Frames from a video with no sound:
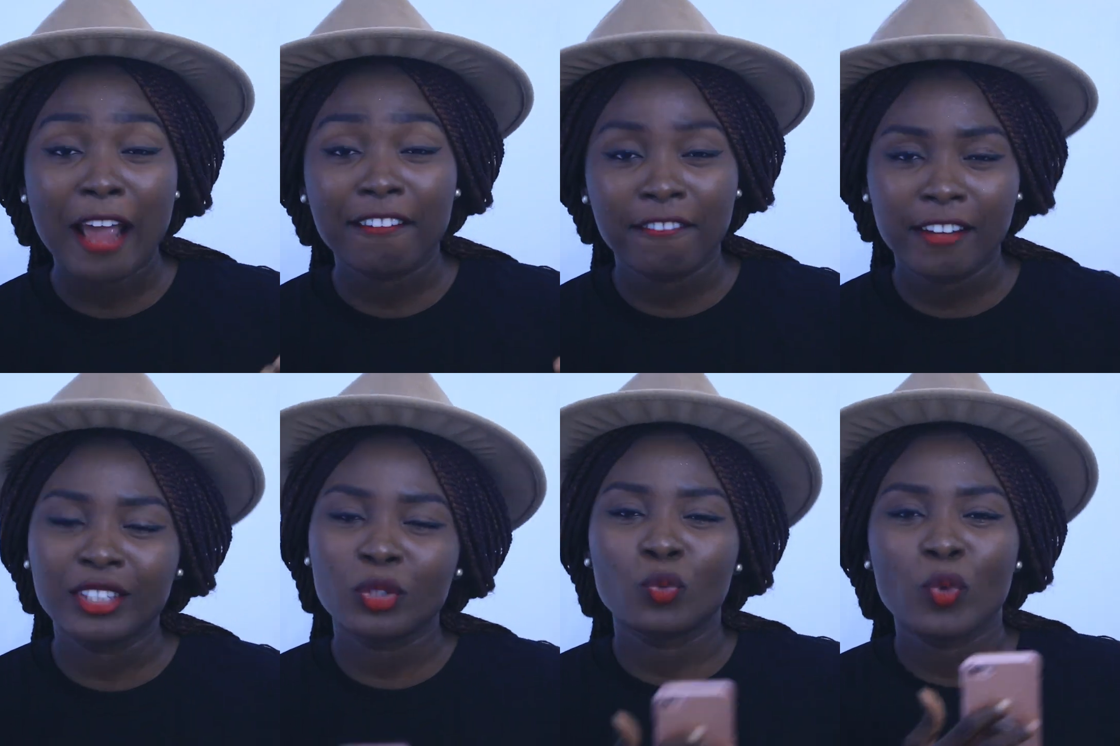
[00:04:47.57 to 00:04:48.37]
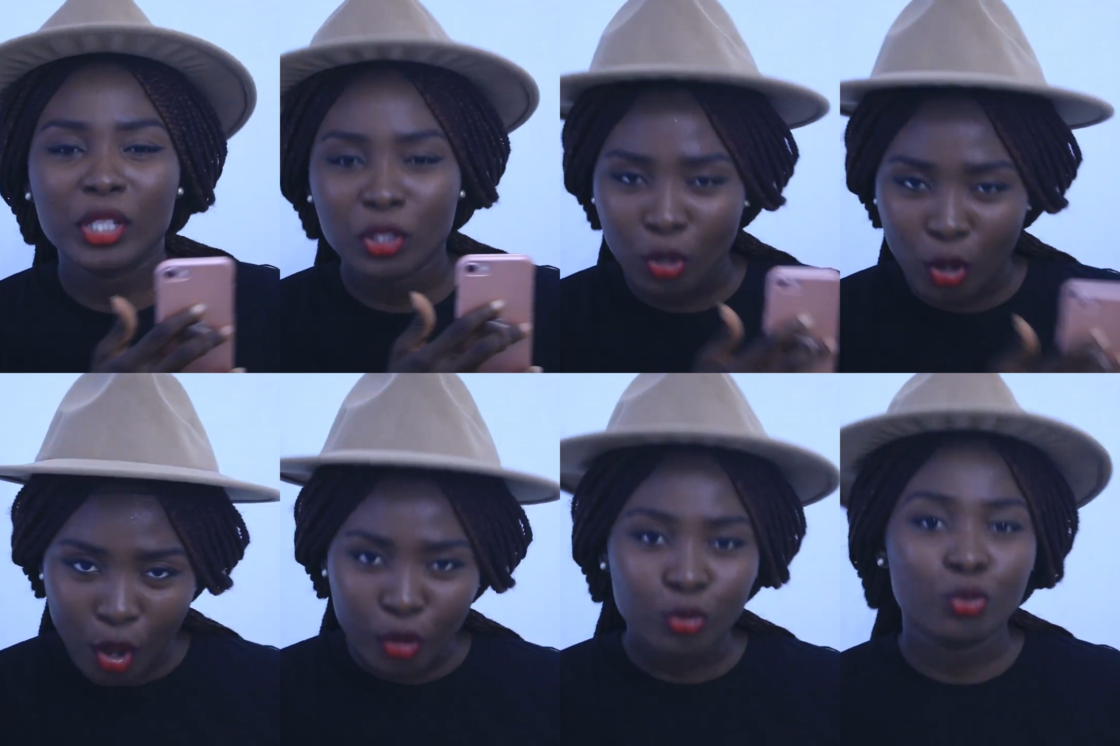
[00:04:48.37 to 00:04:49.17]
I first went
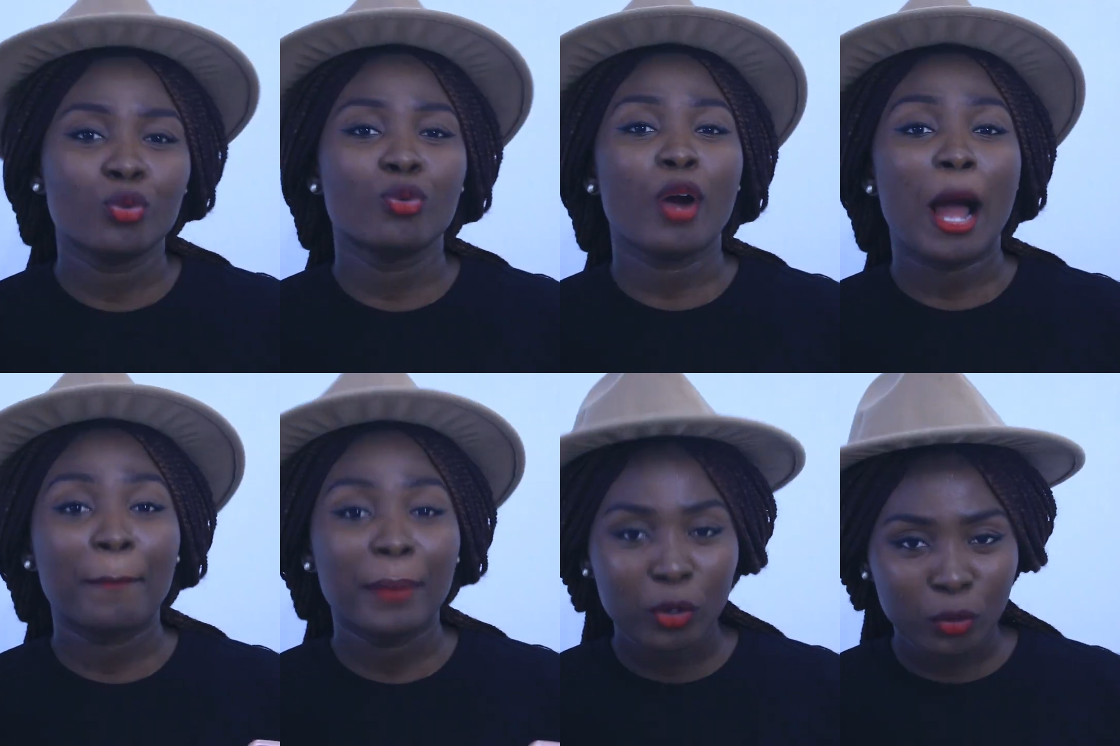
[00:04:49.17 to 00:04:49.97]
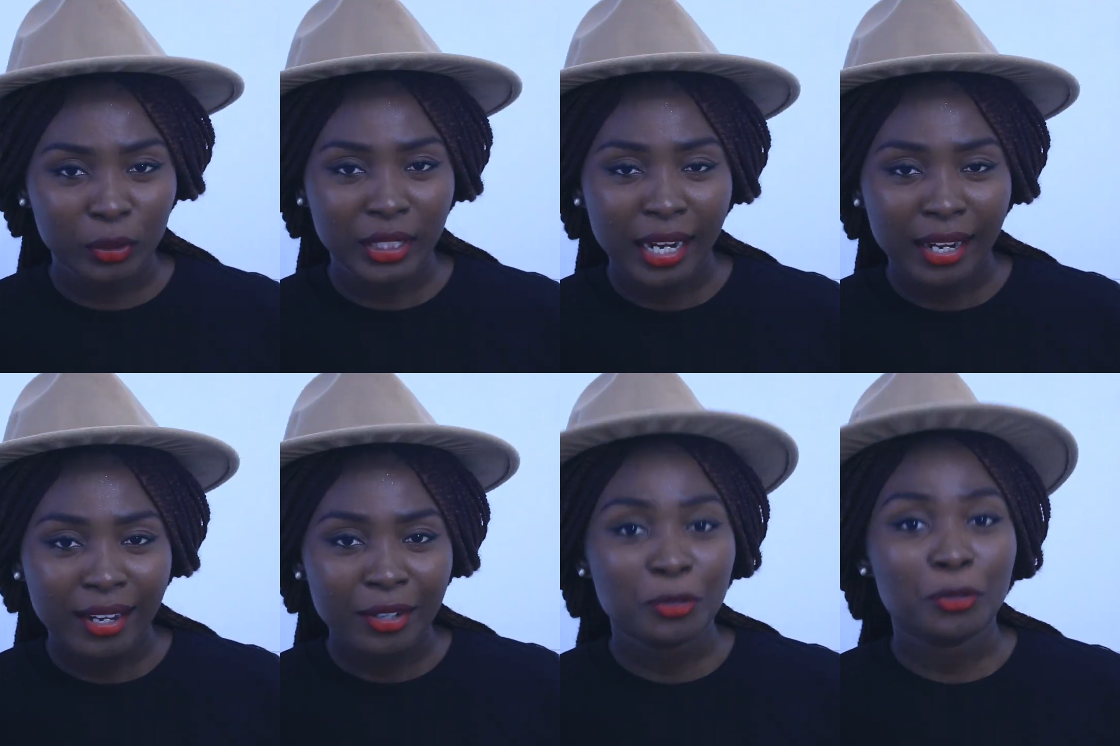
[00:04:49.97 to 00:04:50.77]
to Abeokuta
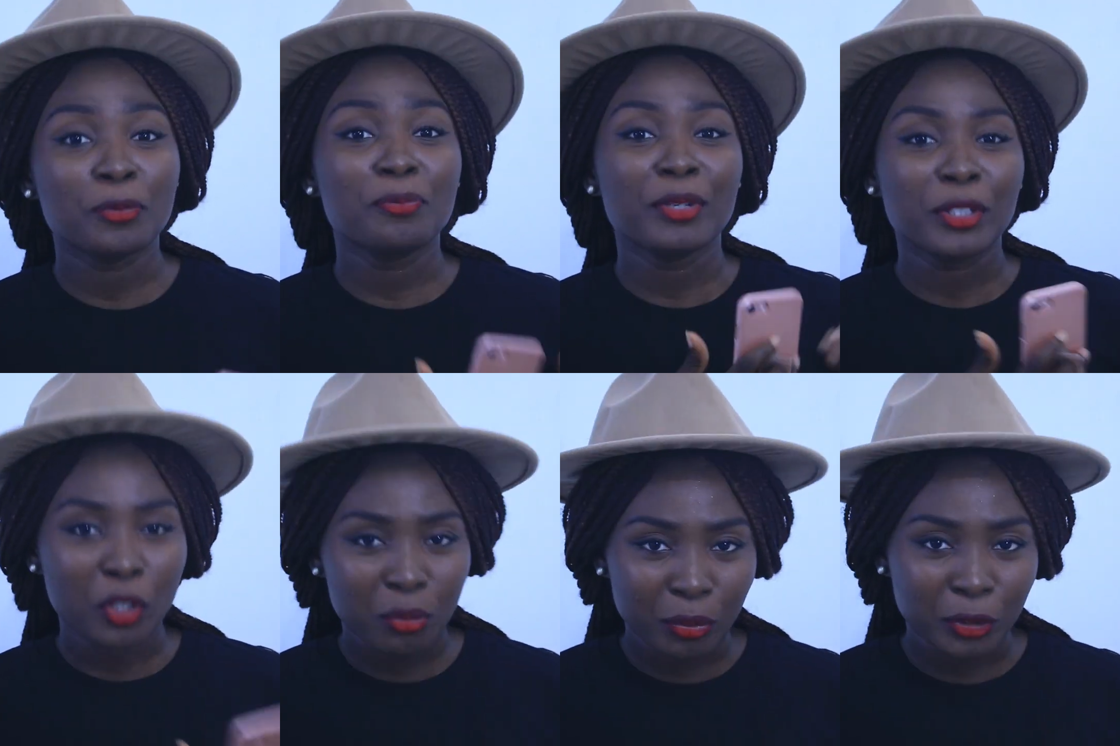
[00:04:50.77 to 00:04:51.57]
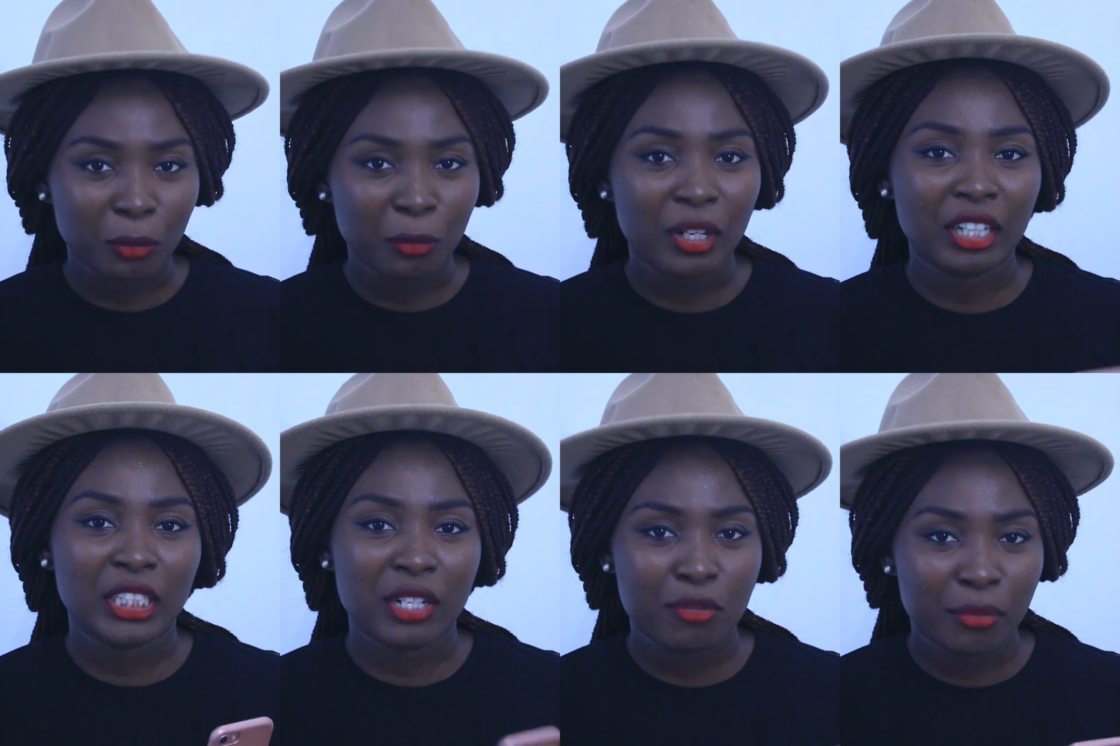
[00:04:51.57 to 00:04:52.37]
to meet up with some other
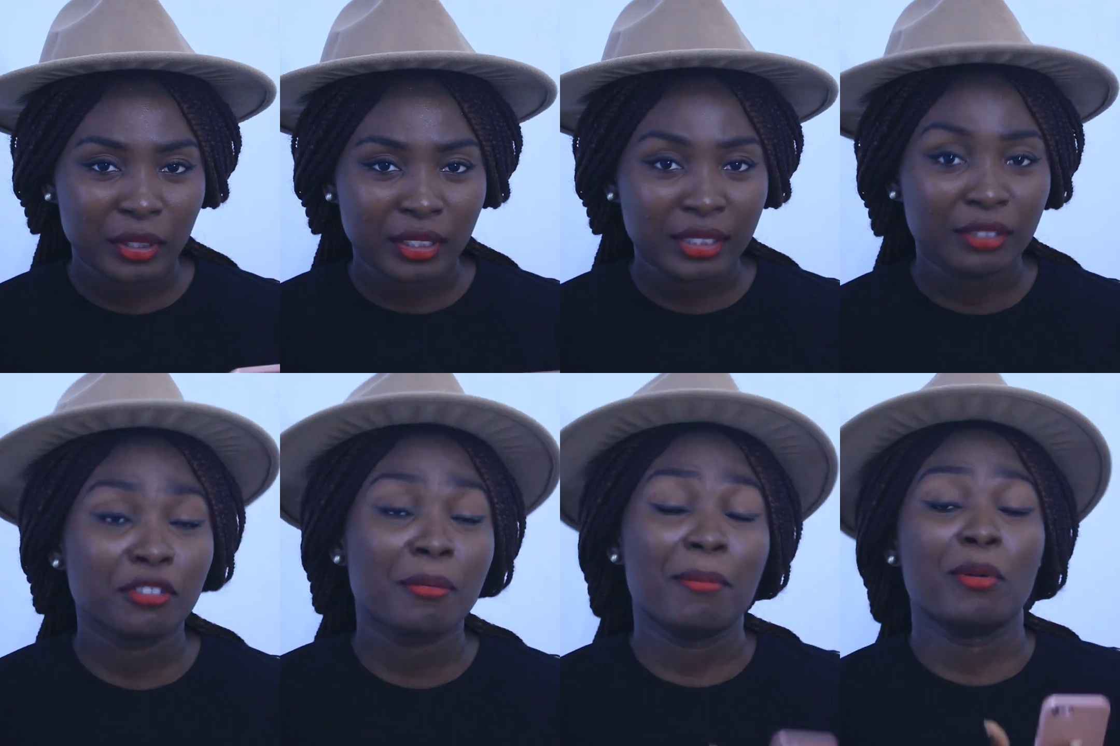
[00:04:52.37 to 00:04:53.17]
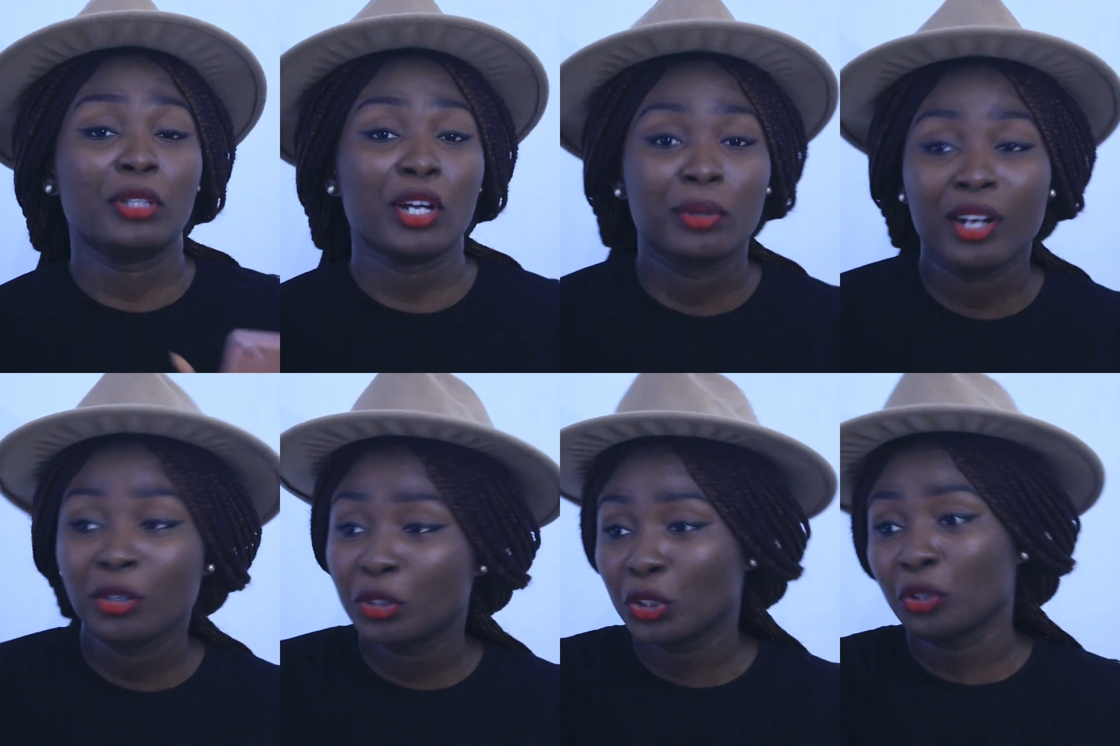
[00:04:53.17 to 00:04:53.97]
travel bodies. From Abeokuta, we
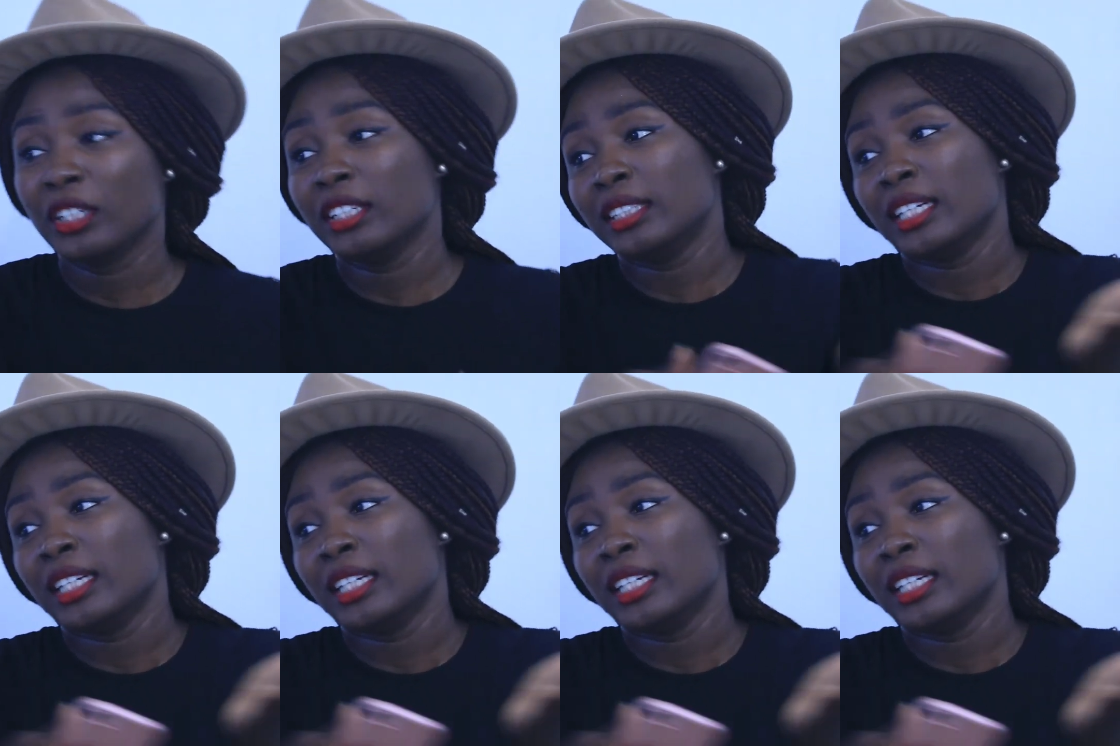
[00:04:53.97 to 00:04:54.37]
now journeyed.